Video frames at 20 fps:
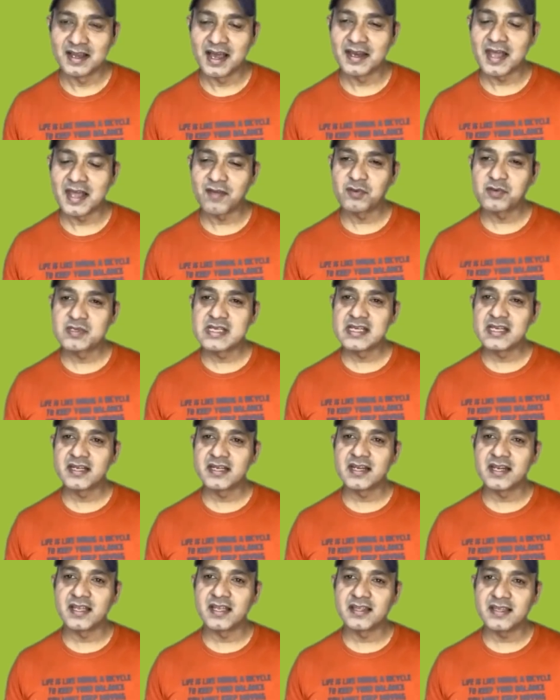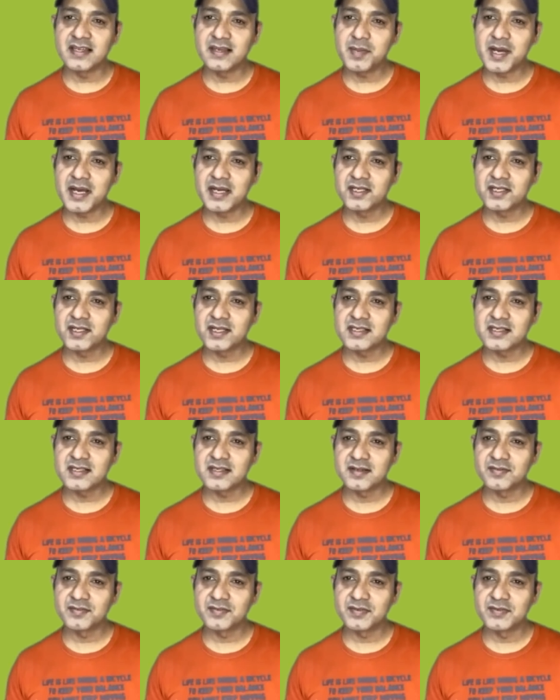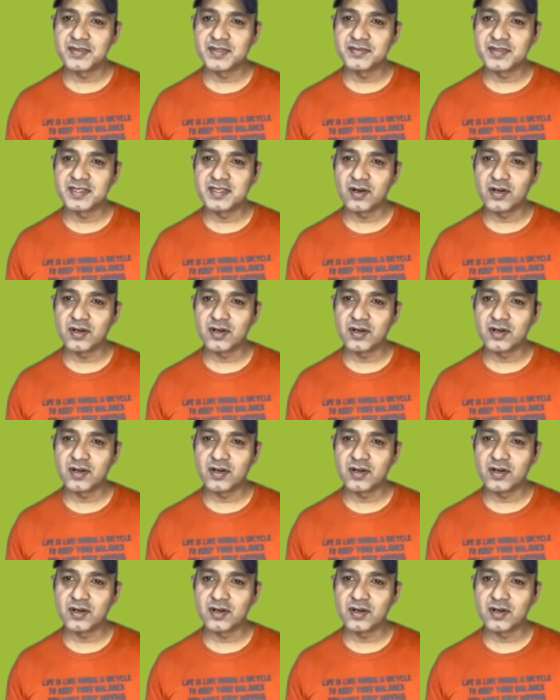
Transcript: And have you seen it in Hindi by any chance with, with, with the